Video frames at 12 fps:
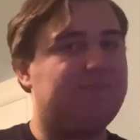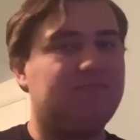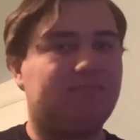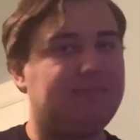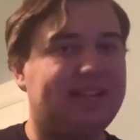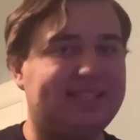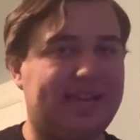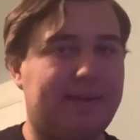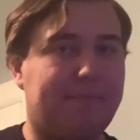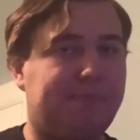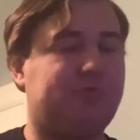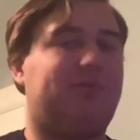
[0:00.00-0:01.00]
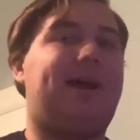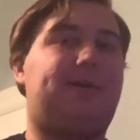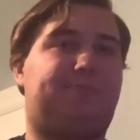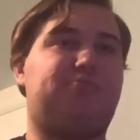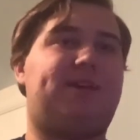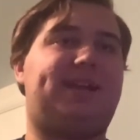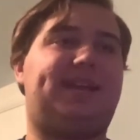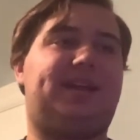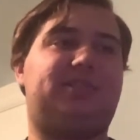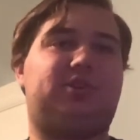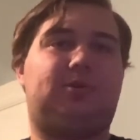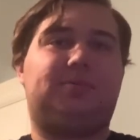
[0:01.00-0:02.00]
That's like groundbreaking in
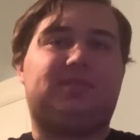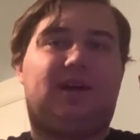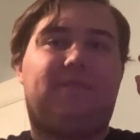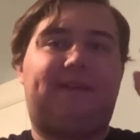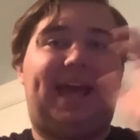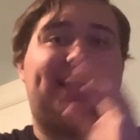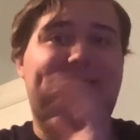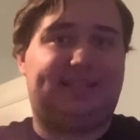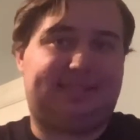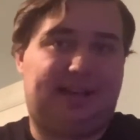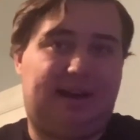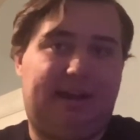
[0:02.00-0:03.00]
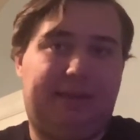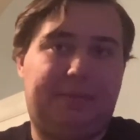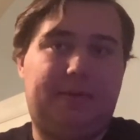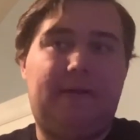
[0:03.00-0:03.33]
terms of at the time,